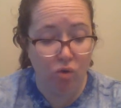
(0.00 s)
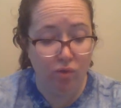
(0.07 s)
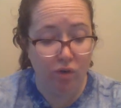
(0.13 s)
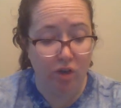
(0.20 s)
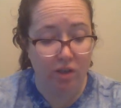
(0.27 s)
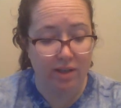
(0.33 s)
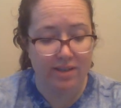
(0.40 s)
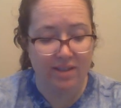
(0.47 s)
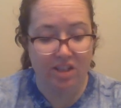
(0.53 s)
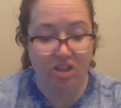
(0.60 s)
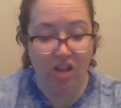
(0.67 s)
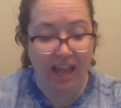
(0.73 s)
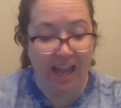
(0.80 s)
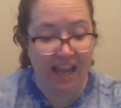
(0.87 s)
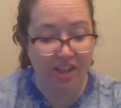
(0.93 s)
Vernon,
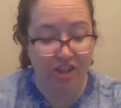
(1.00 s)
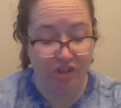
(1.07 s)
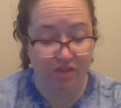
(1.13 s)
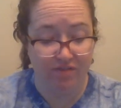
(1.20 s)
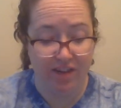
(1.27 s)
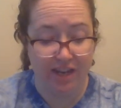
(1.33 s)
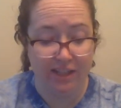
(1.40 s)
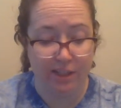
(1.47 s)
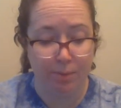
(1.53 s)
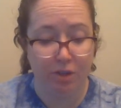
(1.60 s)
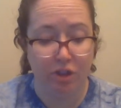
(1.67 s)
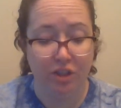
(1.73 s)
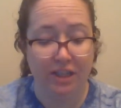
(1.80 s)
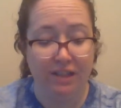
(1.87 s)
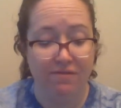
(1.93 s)
still ashen-faced but
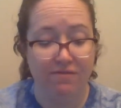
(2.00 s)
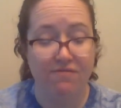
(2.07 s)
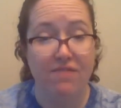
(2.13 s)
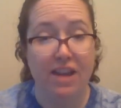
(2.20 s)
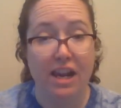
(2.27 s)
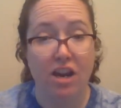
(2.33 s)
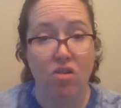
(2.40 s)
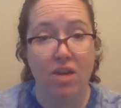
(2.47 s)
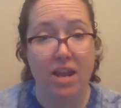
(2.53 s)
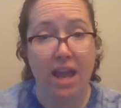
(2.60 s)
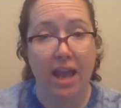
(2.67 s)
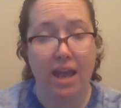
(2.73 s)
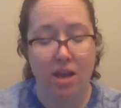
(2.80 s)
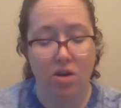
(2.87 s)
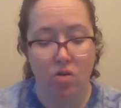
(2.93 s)
looking very
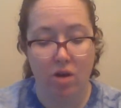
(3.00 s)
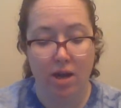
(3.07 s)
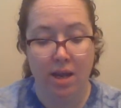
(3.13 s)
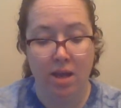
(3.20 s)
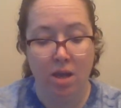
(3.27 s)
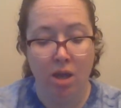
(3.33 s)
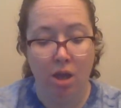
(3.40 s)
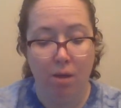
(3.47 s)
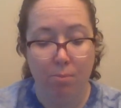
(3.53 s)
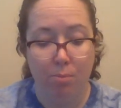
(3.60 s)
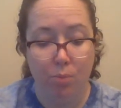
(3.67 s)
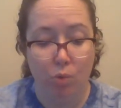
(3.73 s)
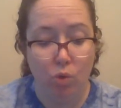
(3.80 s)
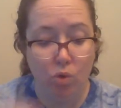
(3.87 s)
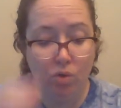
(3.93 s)
angry,
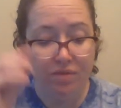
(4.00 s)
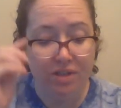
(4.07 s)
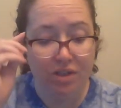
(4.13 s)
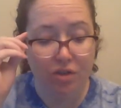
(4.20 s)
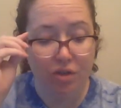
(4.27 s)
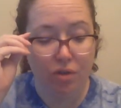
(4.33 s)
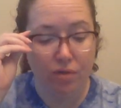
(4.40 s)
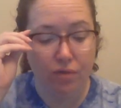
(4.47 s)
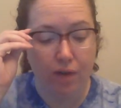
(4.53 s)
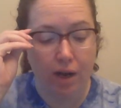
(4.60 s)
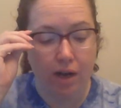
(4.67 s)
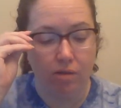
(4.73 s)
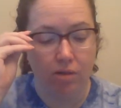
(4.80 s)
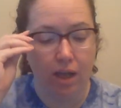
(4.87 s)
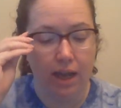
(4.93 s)
moved into the
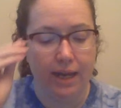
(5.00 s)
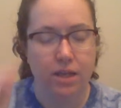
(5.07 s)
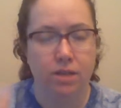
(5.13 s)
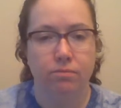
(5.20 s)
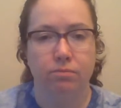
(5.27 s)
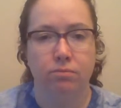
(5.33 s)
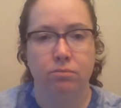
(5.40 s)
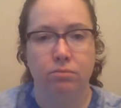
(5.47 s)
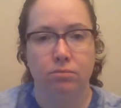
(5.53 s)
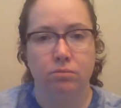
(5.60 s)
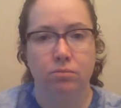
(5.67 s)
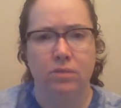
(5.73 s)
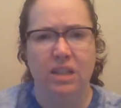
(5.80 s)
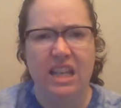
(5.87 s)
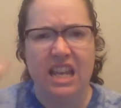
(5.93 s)
firelight.
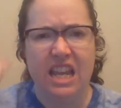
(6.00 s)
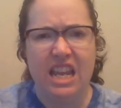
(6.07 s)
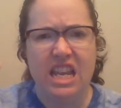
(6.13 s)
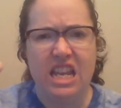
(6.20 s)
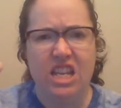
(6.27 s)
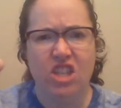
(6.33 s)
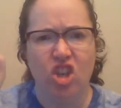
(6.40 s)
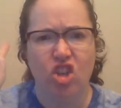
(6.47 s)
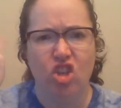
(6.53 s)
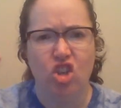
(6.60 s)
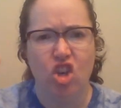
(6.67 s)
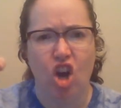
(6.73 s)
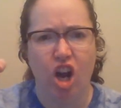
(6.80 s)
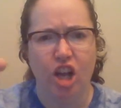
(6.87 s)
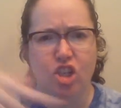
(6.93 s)
He's
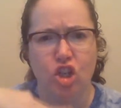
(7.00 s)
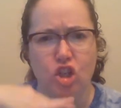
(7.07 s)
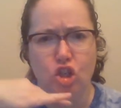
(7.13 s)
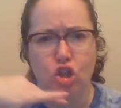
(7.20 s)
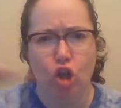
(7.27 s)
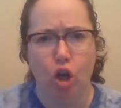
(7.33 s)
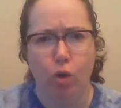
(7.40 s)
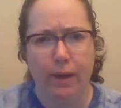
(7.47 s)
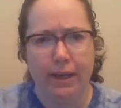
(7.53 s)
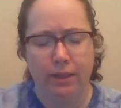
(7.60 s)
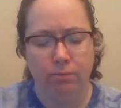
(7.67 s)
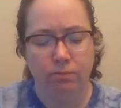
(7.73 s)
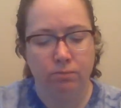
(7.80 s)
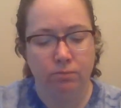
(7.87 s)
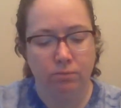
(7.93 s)
not going,
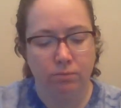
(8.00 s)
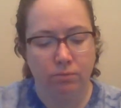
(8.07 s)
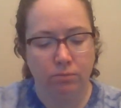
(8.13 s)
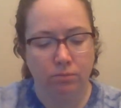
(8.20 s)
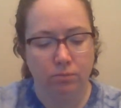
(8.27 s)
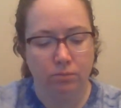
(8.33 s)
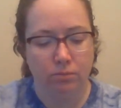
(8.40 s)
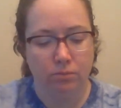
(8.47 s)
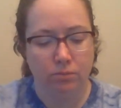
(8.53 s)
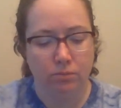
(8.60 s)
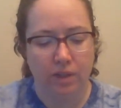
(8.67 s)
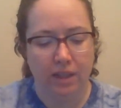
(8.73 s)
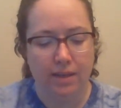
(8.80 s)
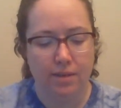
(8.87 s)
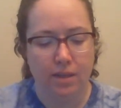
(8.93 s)

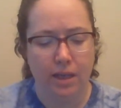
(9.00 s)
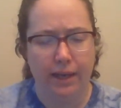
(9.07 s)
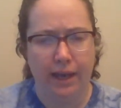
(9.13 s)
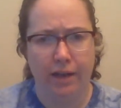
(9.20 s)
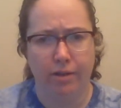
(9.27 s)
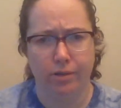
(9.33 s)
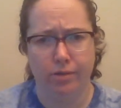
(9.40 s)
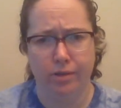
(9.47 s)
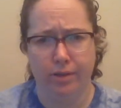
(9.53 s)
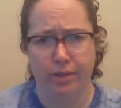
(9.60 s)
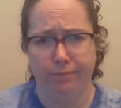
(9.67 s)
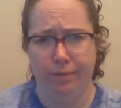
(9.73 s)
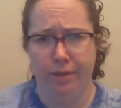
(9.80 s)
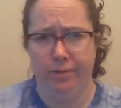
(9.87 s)
he said. Hagrid grunted.